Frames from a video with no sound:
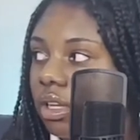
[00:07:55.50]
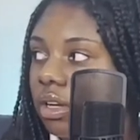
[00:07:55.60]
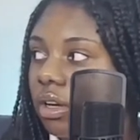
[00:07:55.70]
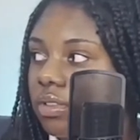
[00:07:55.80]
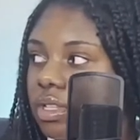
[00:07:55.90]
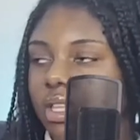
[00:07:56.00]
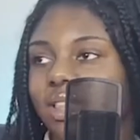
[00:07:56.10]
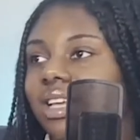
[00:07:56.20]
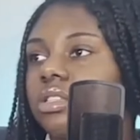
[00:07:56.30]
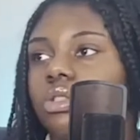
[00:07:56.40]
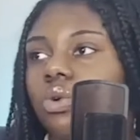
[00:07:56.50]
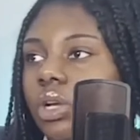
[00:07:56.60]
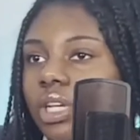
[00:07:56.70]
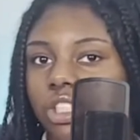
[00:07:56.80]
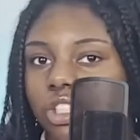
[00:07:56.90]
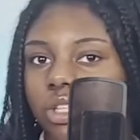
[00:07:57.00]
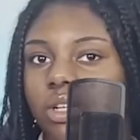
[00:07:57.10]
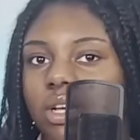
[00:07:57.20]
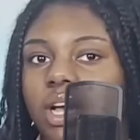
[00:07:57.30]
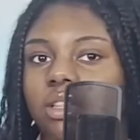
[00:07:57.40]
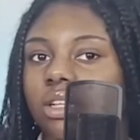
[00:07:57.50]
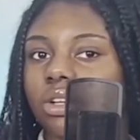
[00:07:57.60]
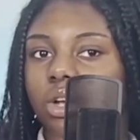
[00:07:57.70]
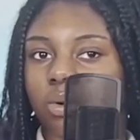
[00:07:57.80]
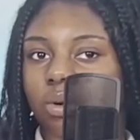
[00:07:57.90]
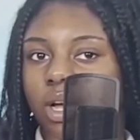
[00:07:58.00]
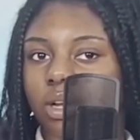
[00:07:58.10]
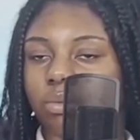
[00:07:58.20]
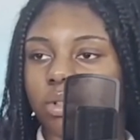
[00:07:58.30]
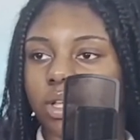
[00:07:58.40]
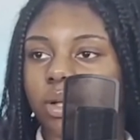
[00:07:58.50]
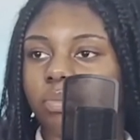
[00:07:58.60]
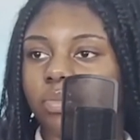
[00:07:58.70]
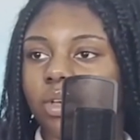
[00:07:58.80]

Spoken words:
they'd obviously think that it's not an issue, and they'd go ahead with it.